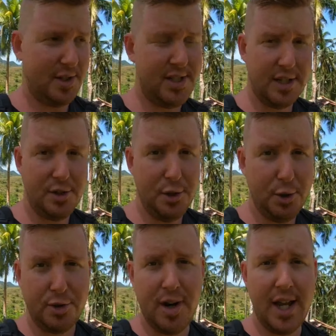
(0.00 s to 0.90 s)
So this is a
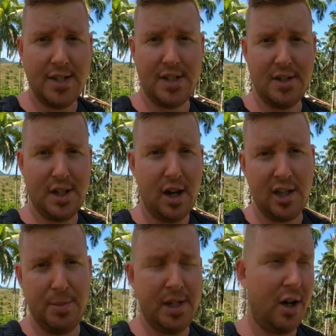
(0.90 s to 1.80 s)
notarized
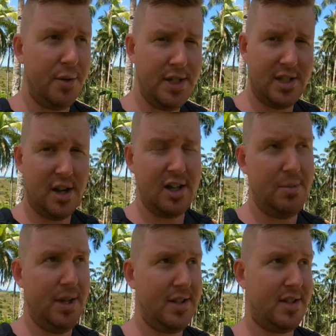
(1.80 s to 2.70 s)
document. All these
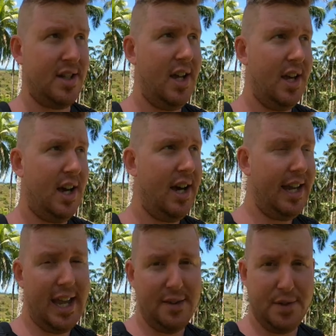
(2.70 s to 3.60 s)
documents,
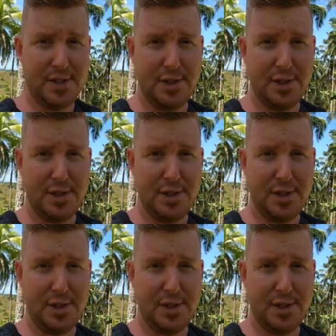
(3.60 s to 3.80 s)
again, if this